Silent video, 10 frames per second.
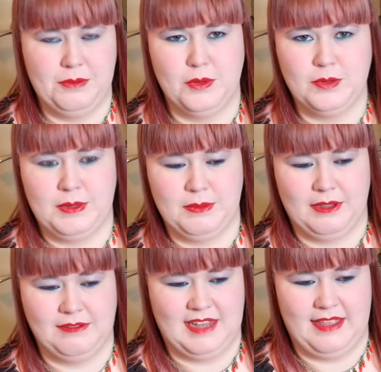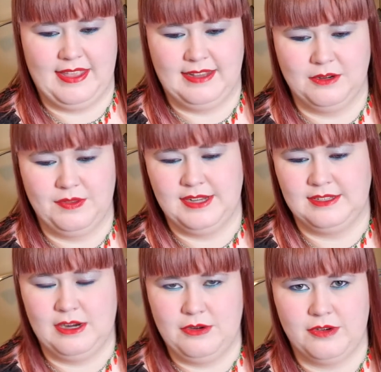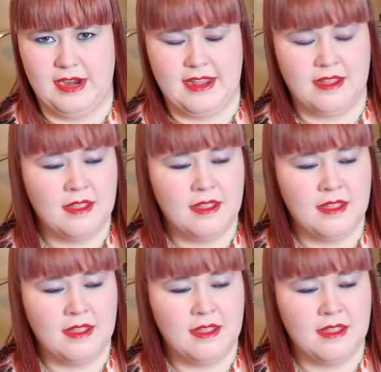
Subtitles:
Most people have said this, or this sounds right.